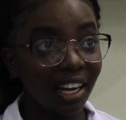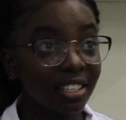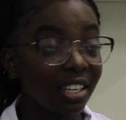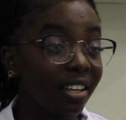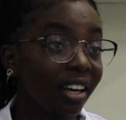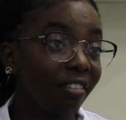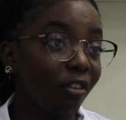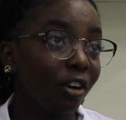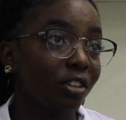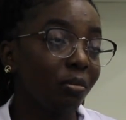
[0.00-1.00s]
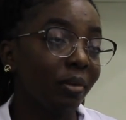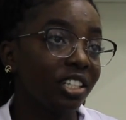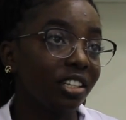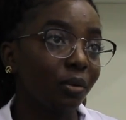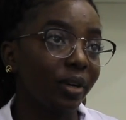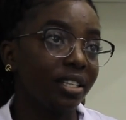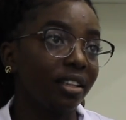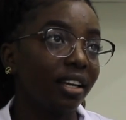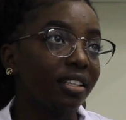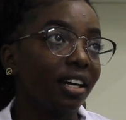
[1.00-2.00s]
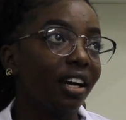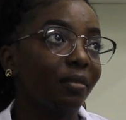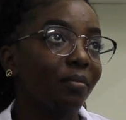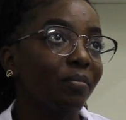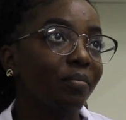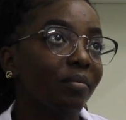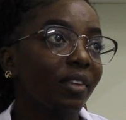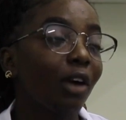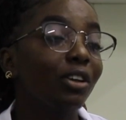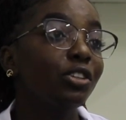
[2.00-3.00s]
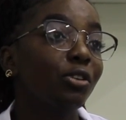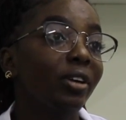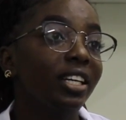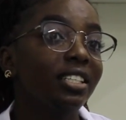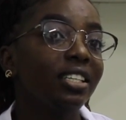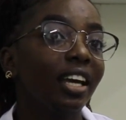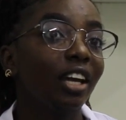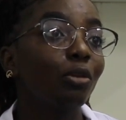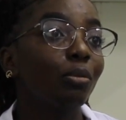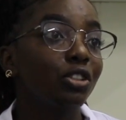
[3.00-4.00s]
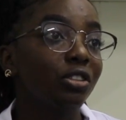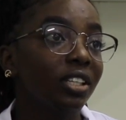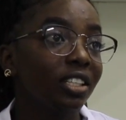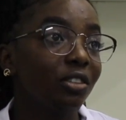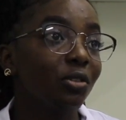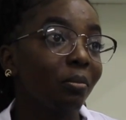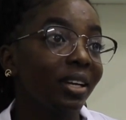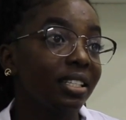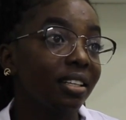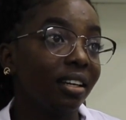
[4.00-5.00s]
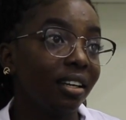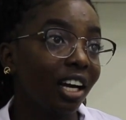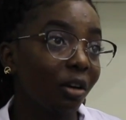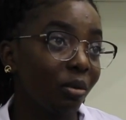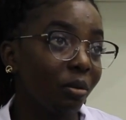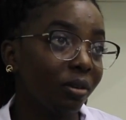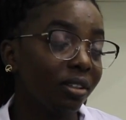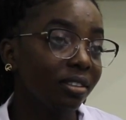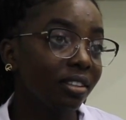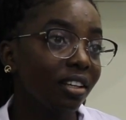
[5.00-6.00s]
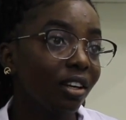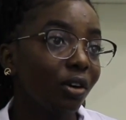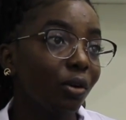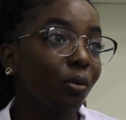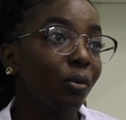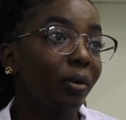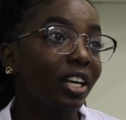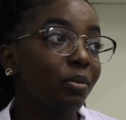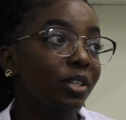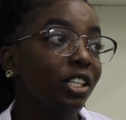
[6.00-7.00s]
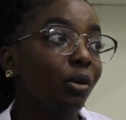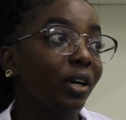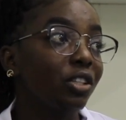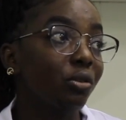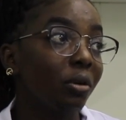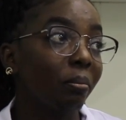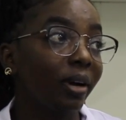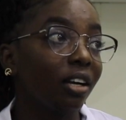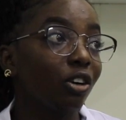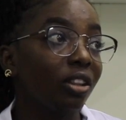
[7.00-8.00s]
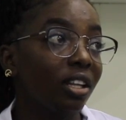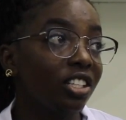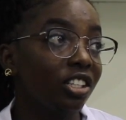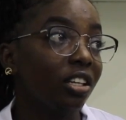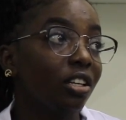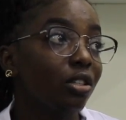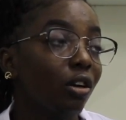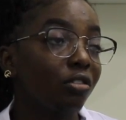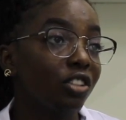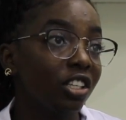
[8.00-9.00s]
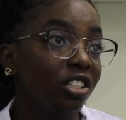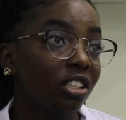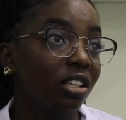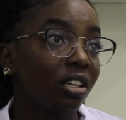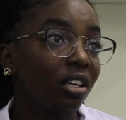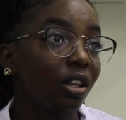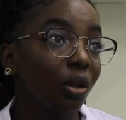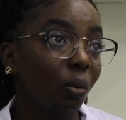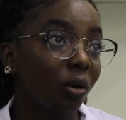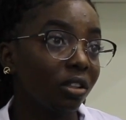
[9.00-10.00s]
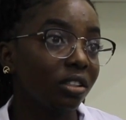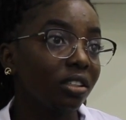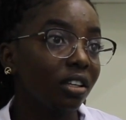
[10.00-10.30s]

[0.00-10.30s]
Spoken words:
Something I forgot to mention was that I want to create an opportunity to mentor young people who especially want to embark on these journeys of changing the world,